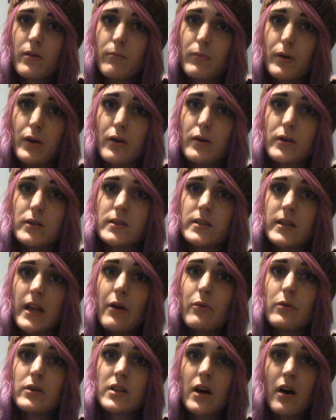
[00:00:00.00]
because
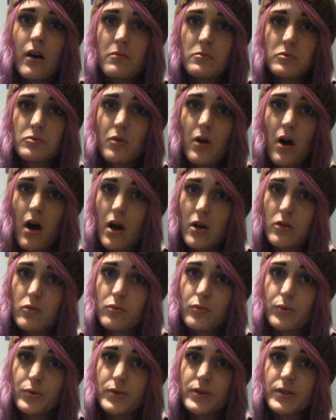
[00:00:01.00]
there were times where I
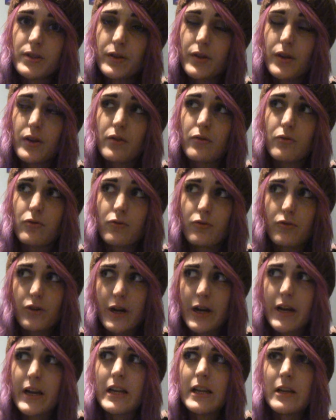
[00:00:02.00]
was in a
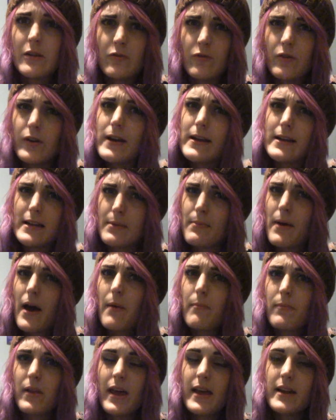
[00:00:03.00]
really, really
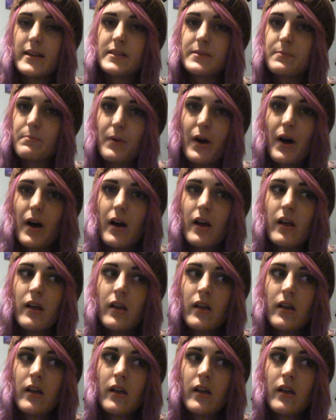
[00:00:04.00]
bad place, but